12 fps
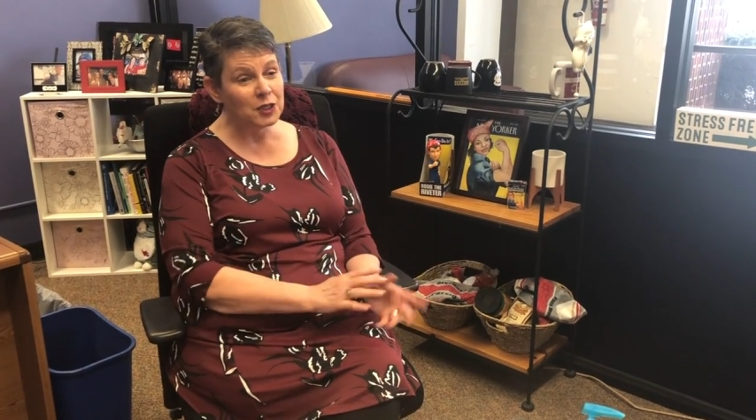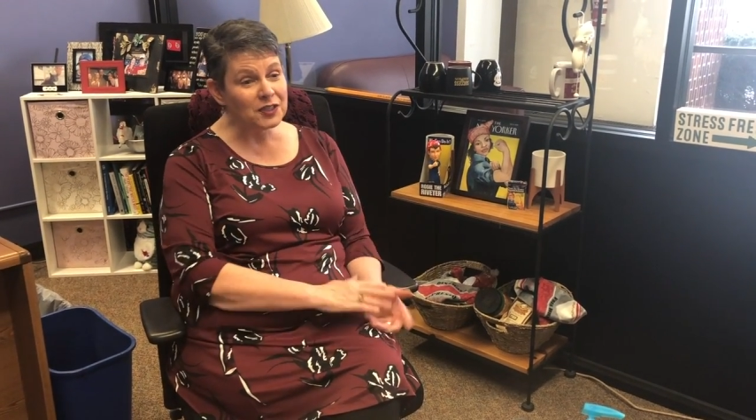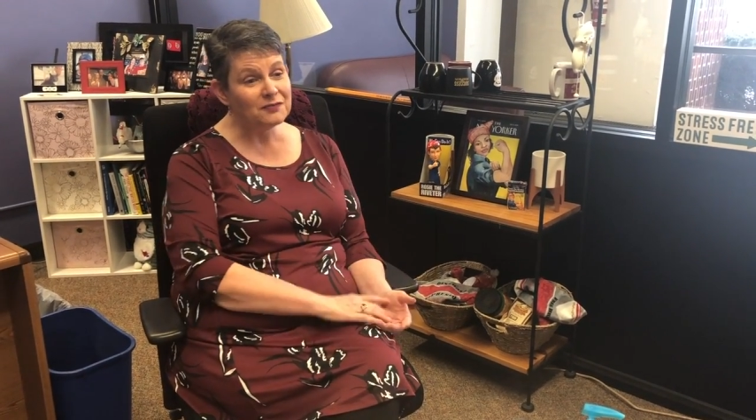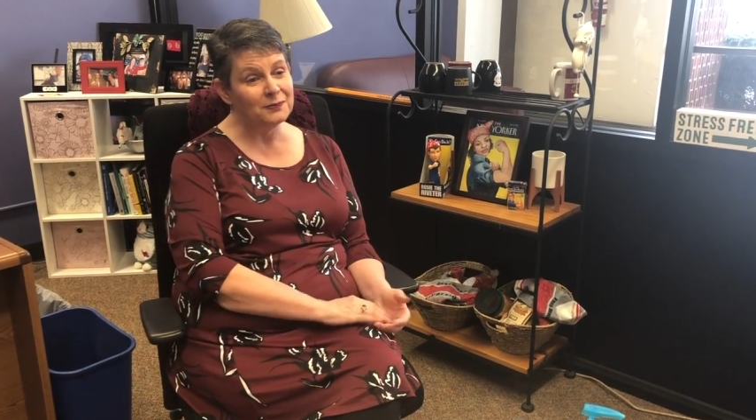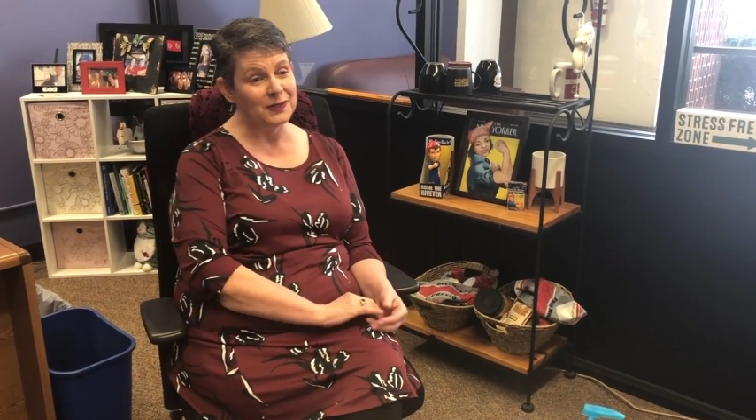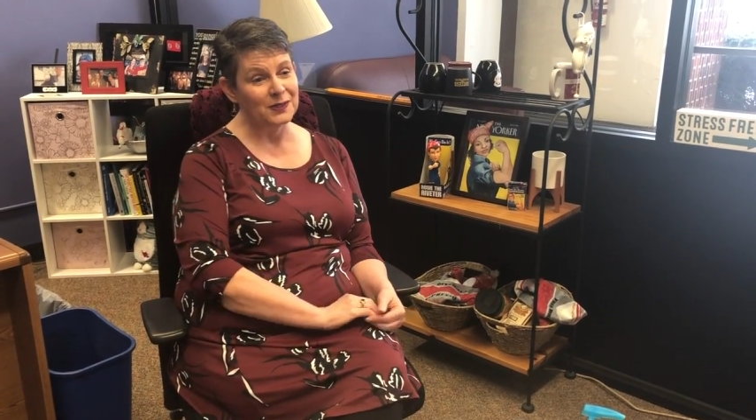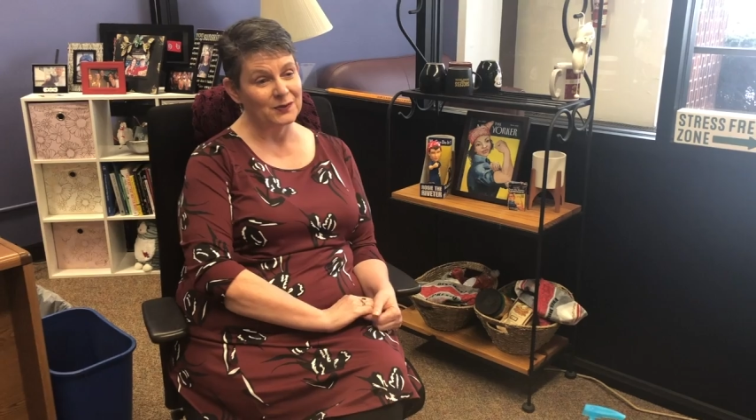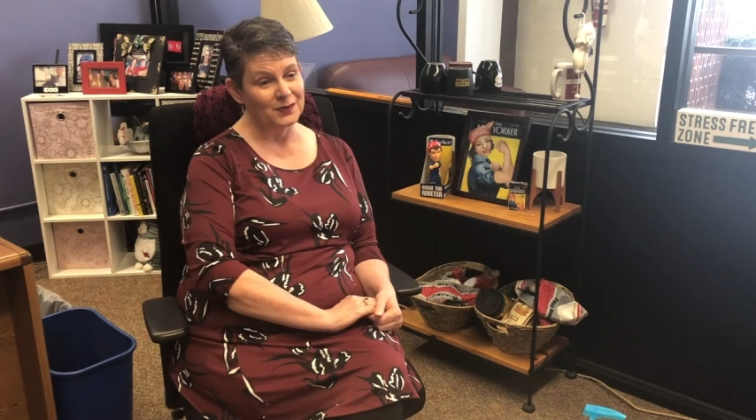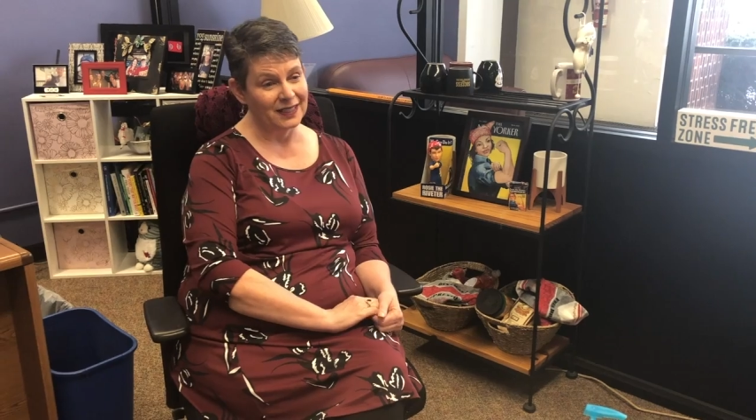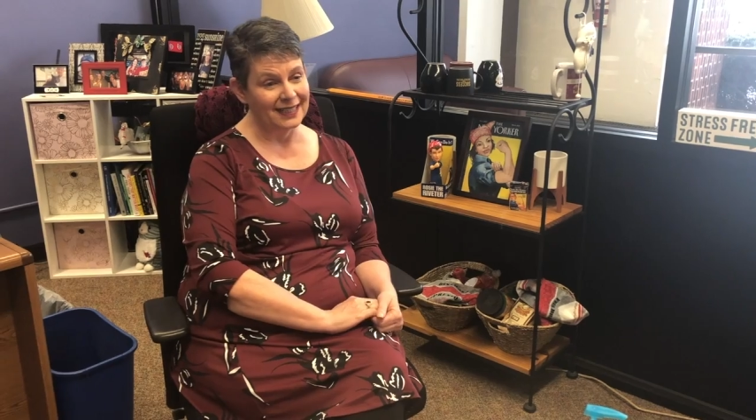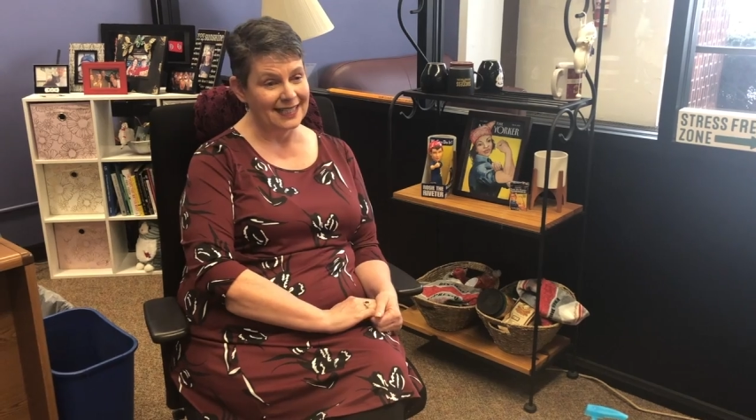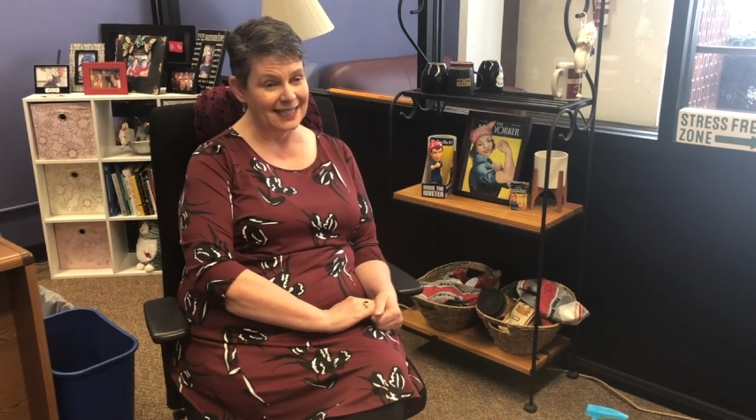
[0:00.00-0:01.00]
have been a
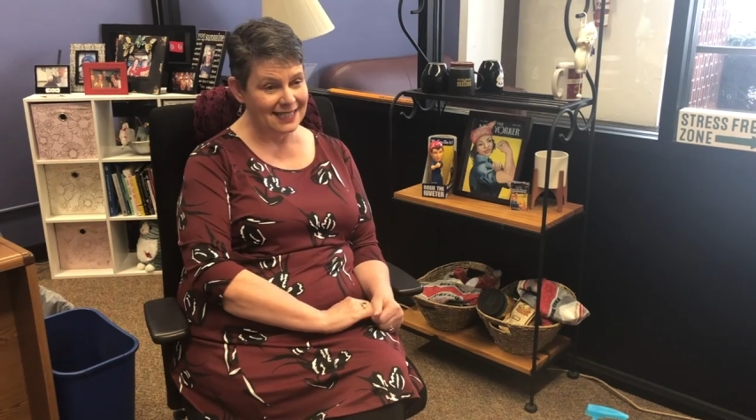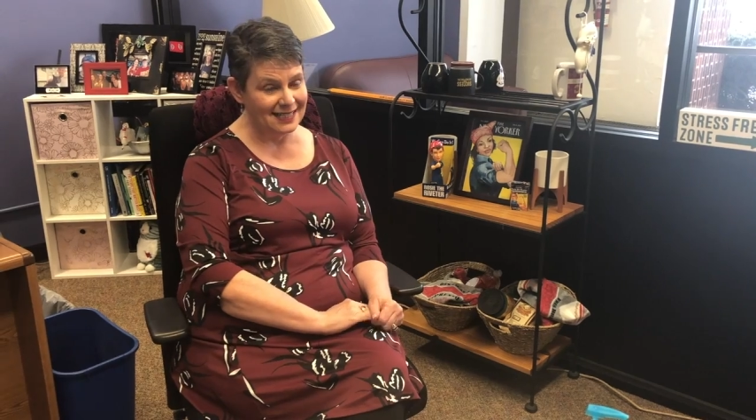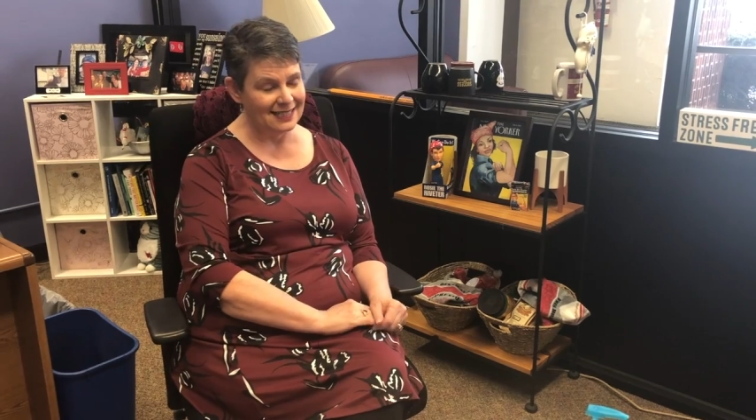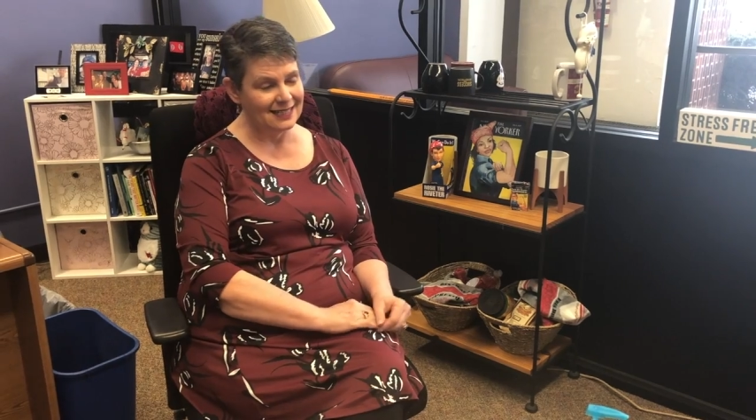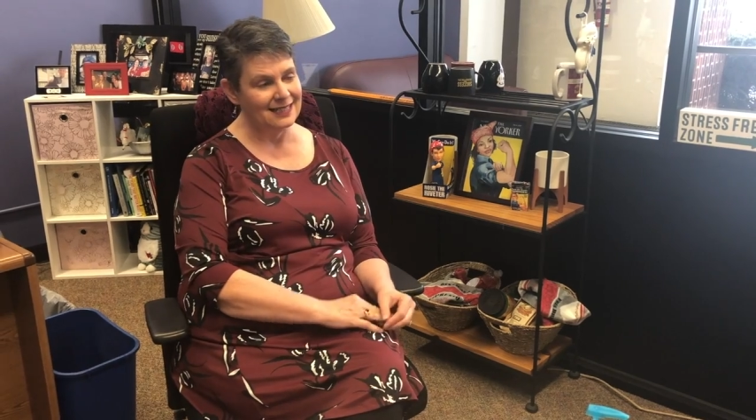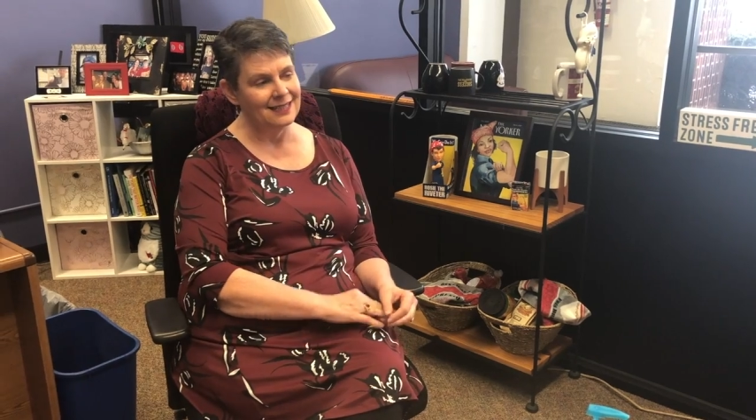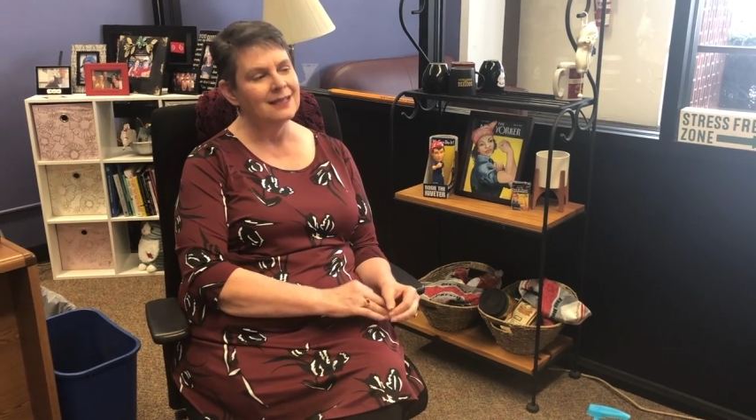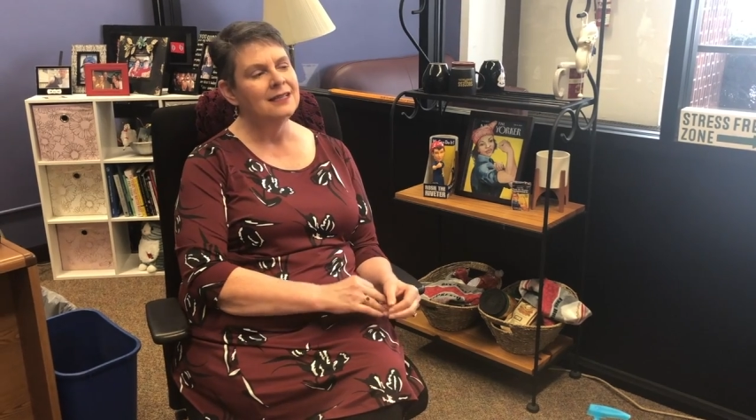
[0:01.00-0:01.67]
really easy,